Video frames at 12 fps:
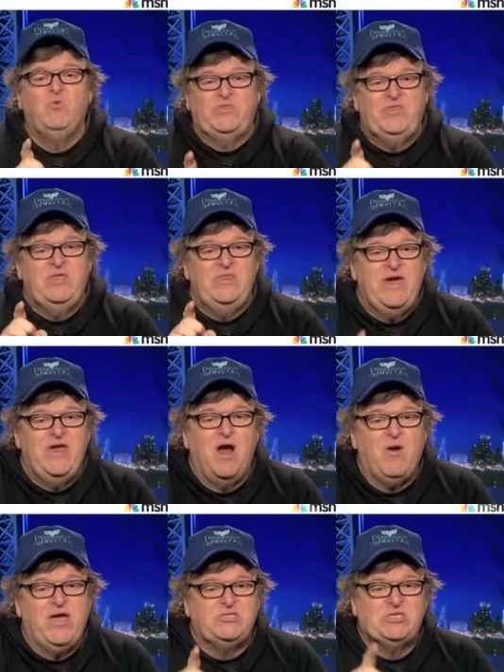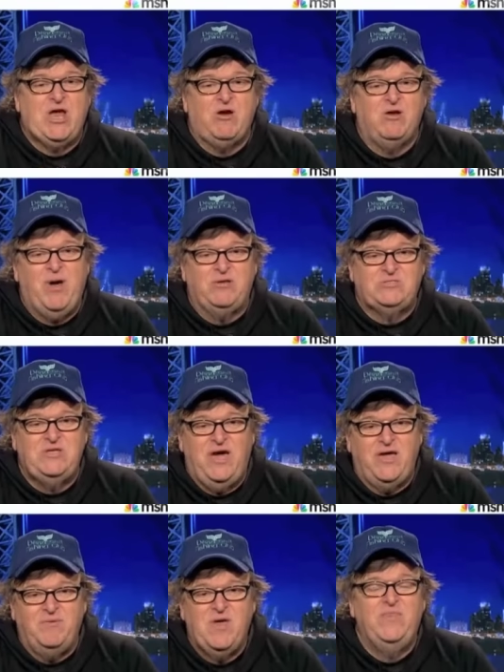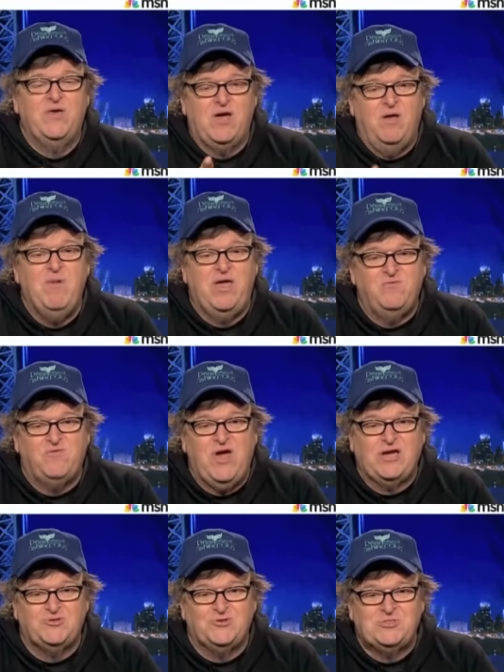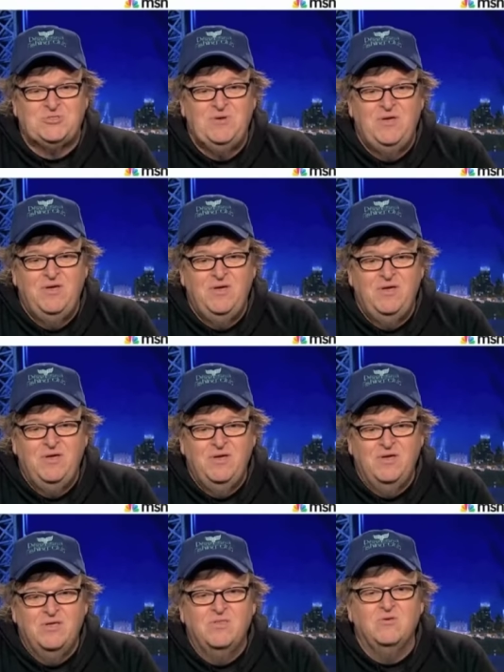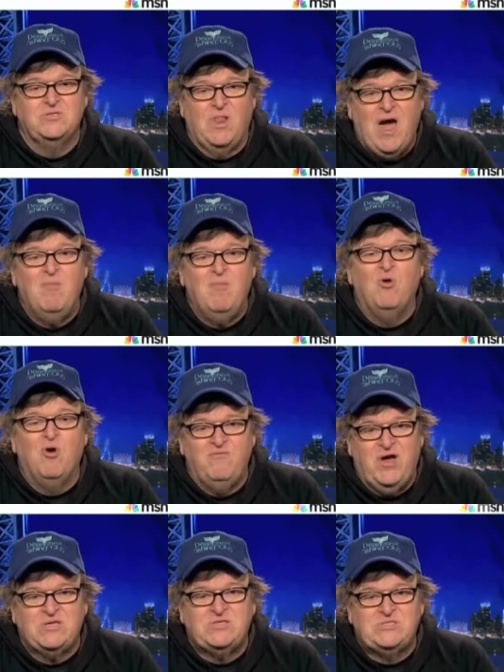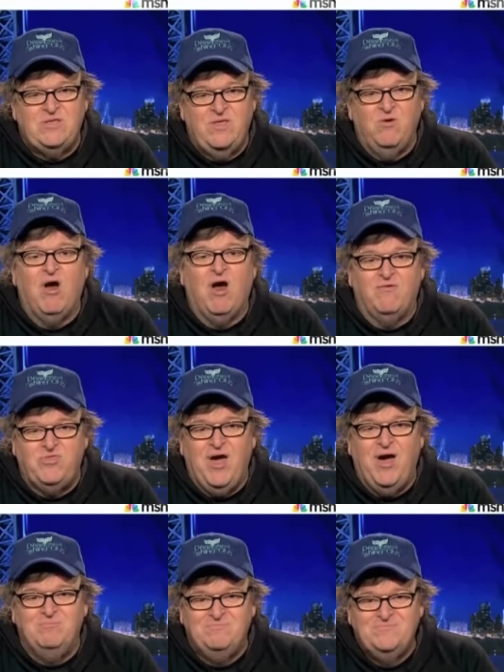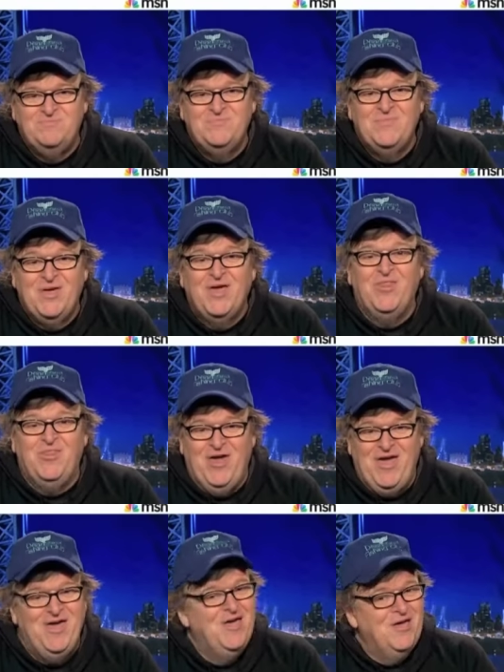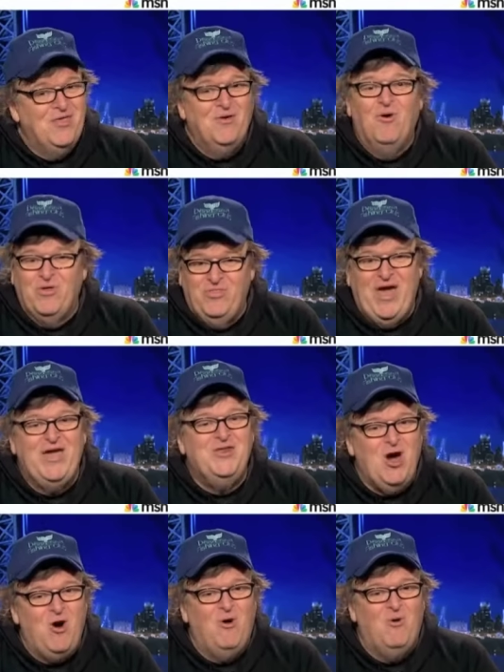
what the NRA is scared about tonight and the gun manufacturers. There's a lot more of us than there are of them. Yeah, no doubt. They know.